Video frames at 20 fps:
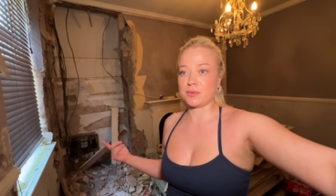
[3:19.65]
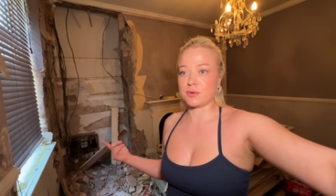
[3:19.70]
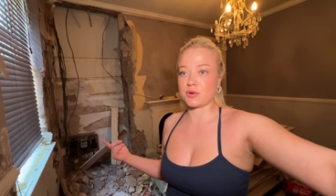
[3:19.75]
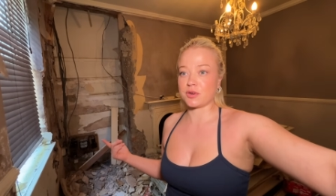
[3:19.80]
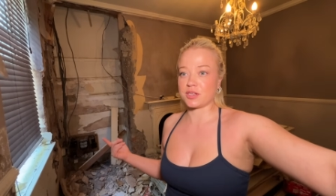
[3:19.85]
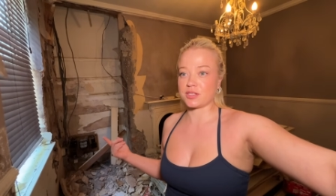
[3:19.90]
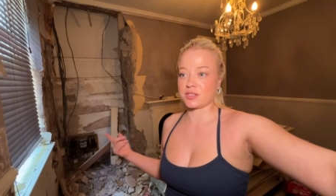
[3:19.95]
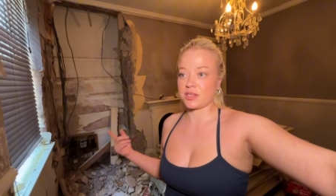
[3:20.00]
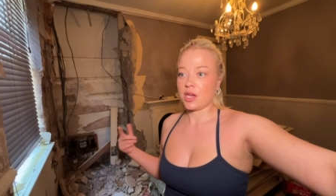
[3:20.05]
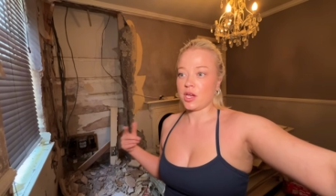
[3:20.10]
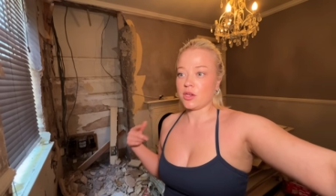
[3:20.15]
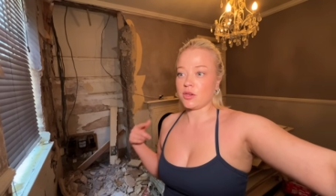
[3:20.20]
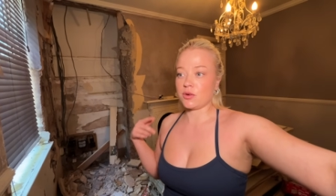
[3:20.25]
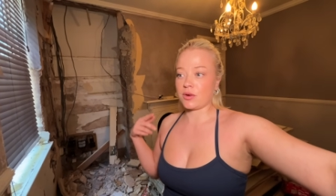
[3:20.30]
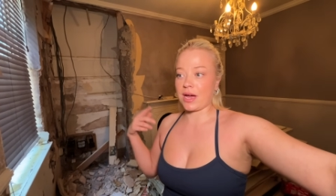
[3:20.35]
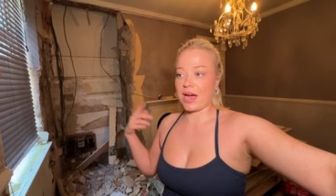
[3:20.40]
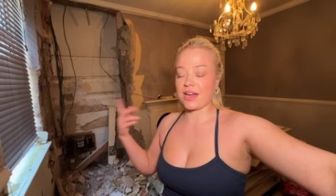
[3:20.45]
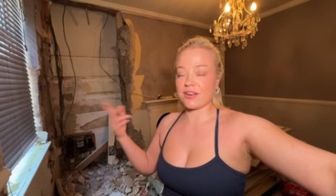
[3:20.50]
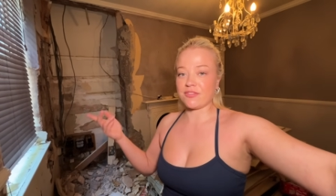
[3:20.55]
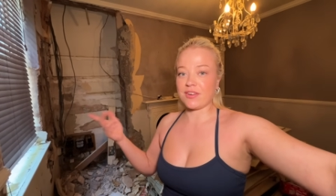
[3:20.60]
because you'll
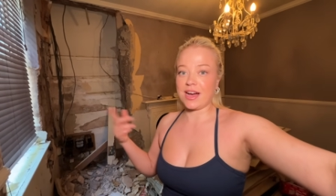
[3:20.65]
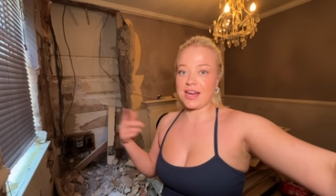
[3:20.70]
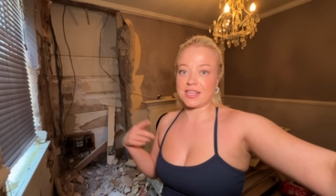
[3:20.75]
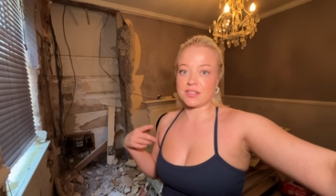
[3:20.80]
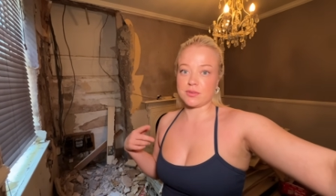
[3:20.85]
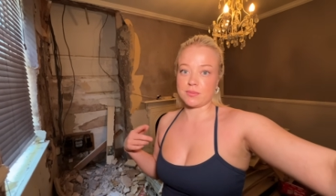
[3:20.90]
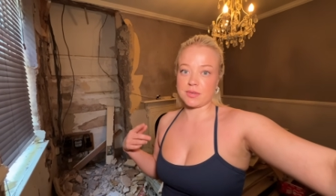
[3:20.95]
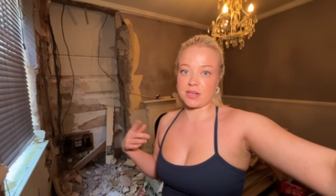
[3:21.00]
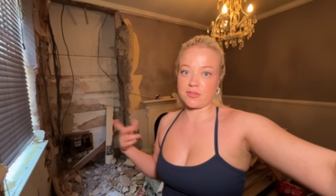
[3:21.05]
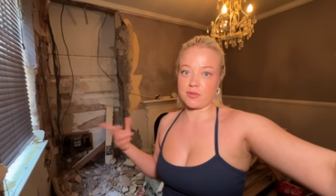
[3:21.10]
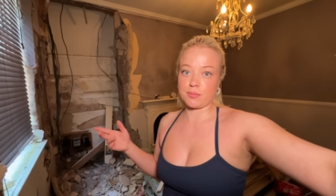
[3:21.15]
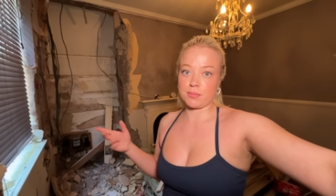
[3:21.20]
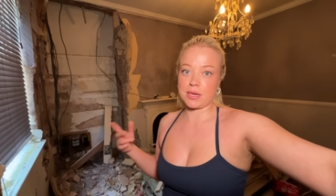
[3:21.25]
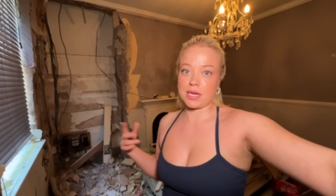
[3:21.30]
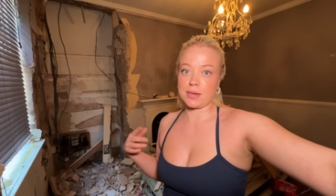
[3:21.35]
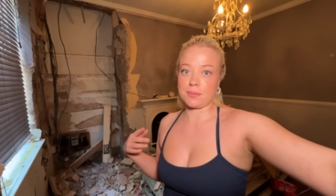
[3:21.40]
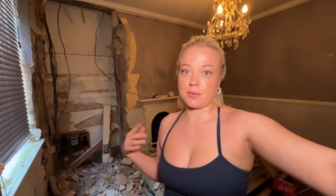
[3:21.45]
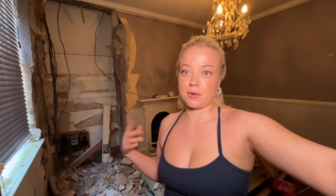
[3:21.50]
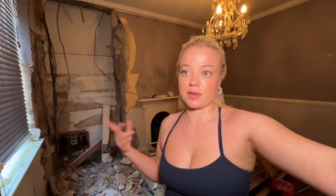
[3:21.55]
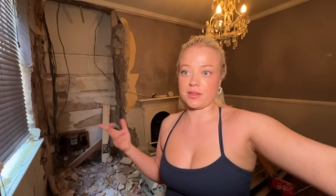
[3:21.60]
get advice from different
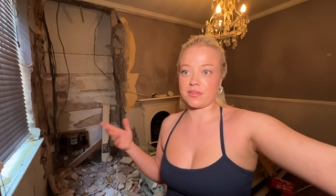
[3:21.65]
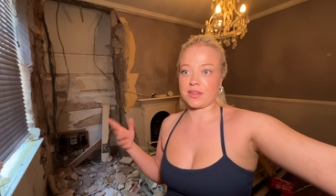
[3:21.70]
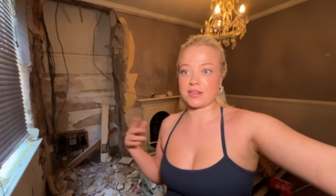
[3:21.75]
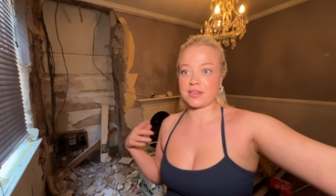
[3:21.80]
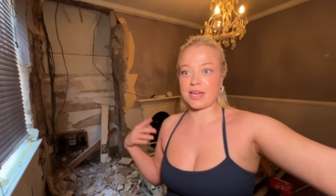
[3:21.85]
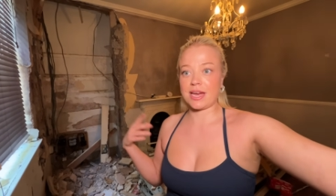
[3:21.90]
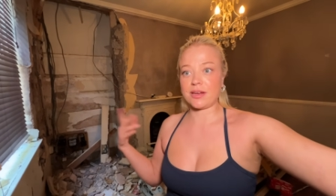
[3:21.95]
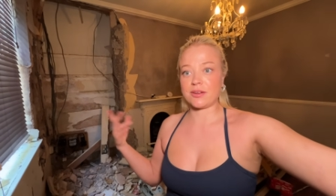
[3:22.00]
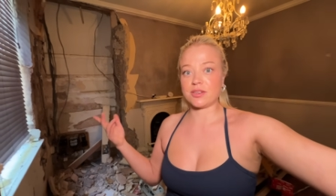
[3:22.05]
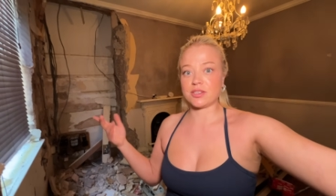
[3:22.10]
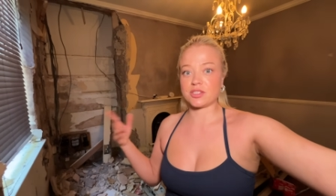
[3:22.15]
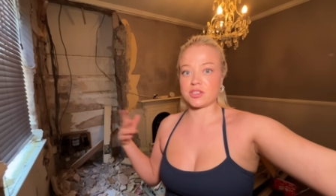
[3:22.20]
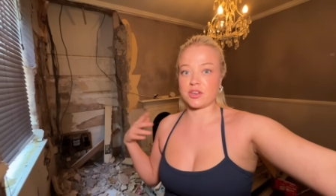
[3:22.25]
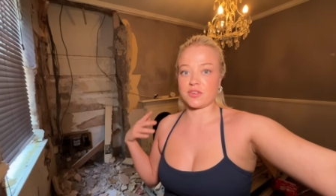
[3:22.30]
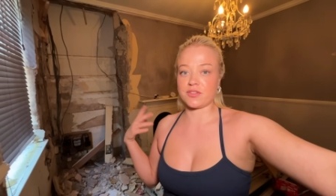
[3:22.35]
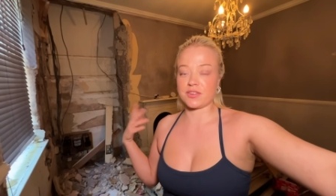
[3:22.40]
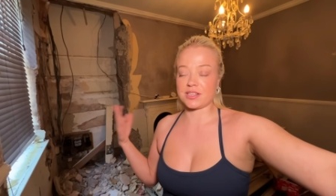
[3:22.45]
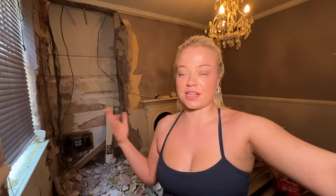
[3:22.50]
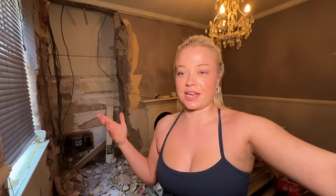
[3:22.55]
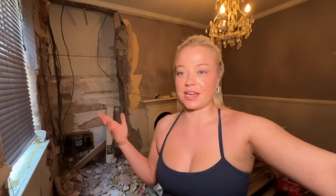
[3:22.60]
people and they'll tell you
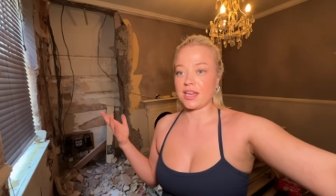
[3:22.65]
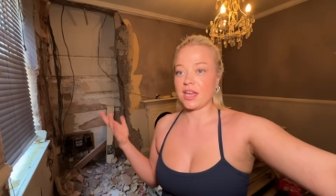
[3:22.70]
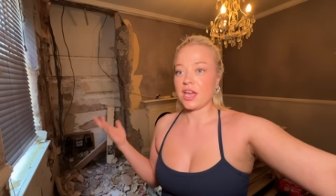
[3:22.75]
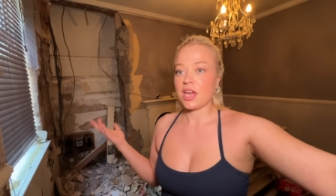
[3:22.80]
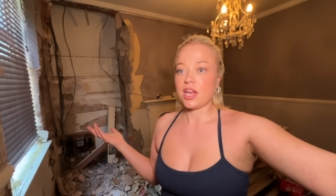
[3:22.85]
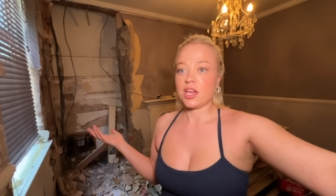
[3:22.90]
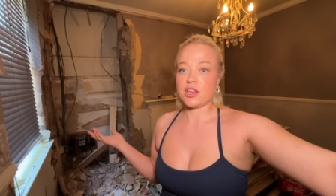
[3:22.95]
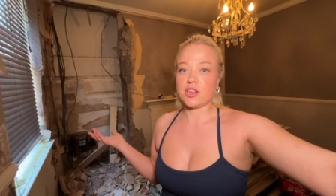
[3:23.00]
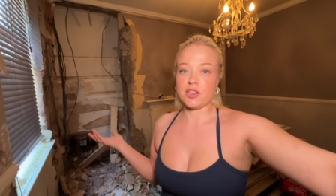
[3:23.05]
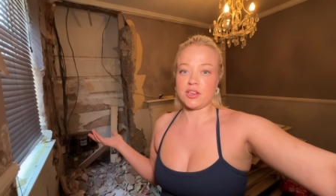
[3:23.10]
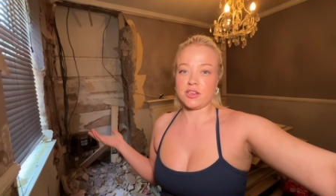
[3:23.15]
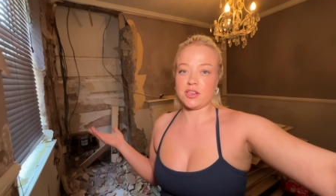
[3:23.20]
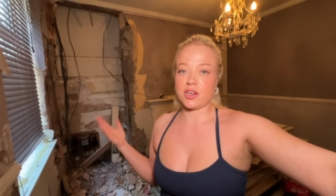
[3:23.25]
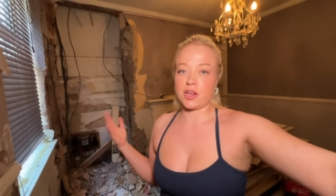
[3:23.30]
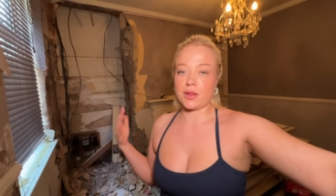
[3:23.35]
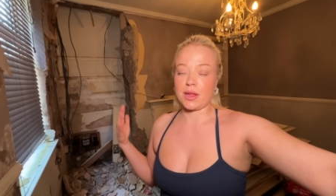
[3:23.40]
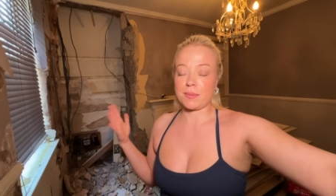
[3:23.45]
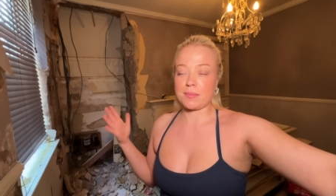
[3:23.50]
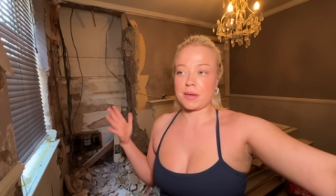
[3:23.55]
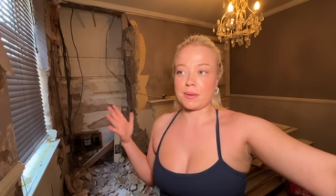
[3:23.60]
stuff, and like you know,
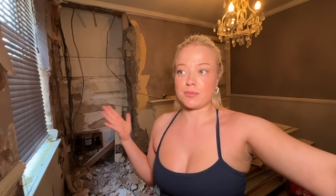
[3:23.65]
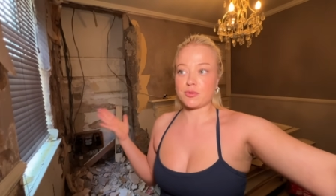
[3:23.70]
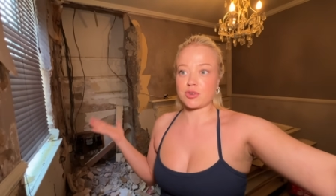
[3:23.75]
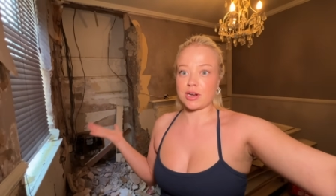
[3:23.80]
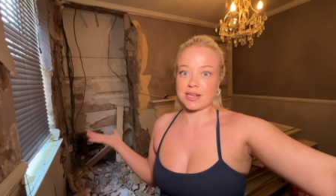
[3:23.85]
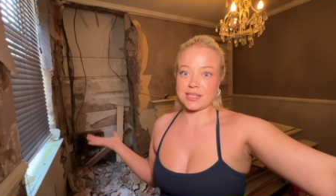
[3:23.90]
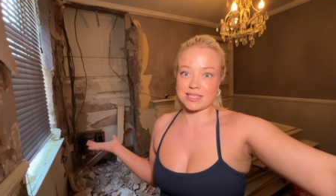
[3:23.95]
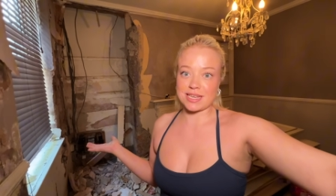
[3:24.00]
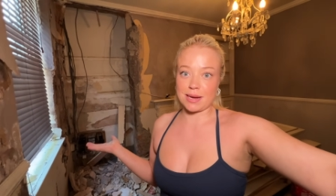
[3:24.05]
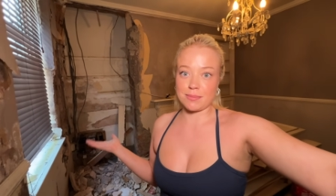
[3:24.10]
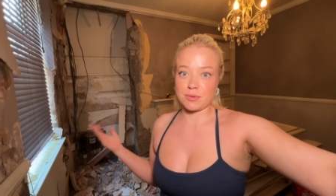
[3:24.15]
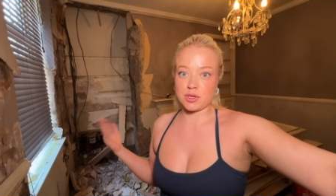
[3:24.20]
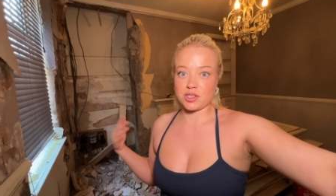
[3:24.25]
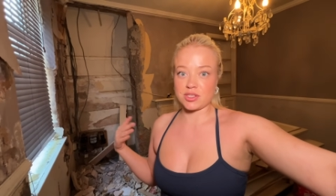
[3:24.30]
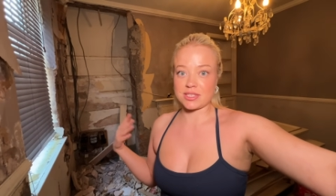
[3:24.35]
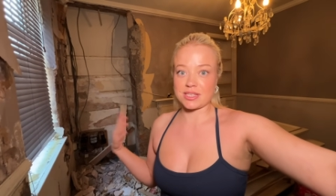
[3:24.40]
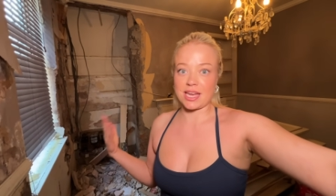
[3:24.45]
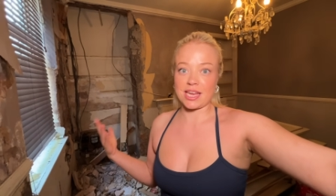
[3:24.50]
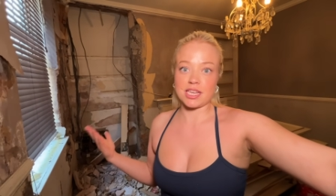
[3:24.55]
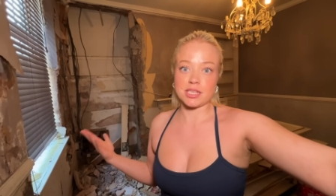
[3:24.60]
like people try and scam you just
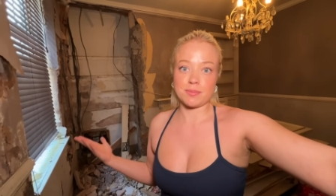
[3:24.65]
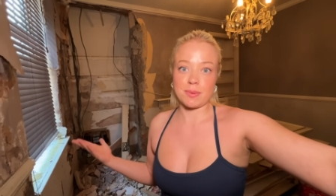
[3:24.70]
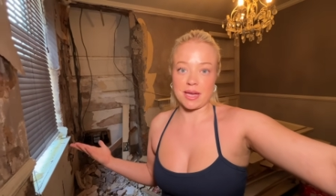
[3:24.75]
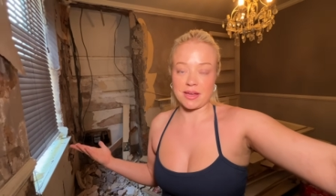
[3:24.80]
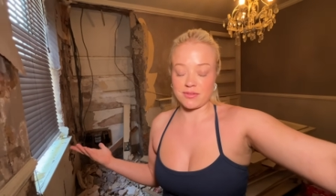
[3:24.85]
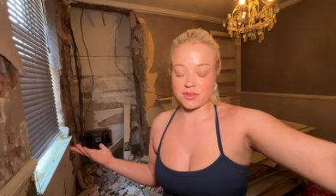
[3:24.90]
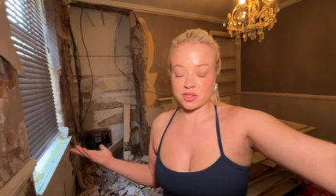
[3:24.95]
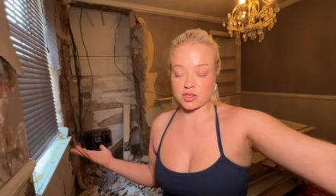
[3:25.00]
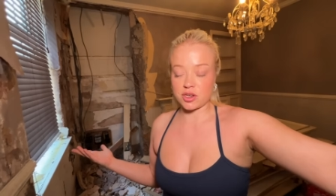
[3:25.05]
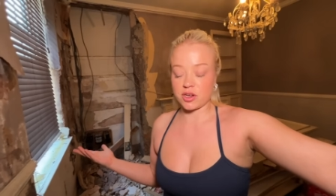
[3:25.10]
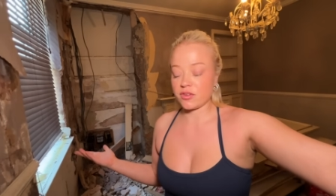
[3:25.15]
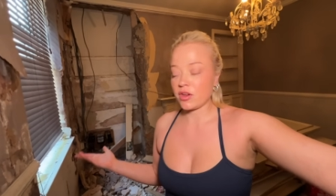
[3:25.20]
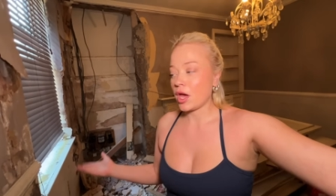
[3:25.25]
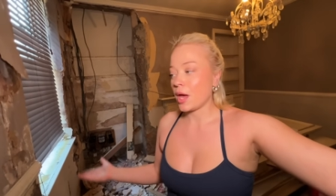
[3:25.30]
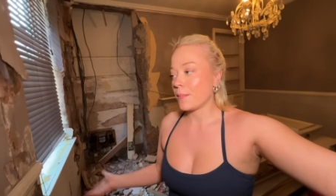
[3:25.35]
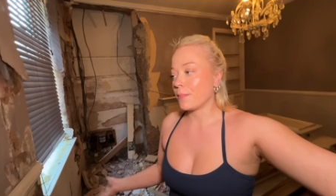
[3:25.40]
to get you to pay for stuff.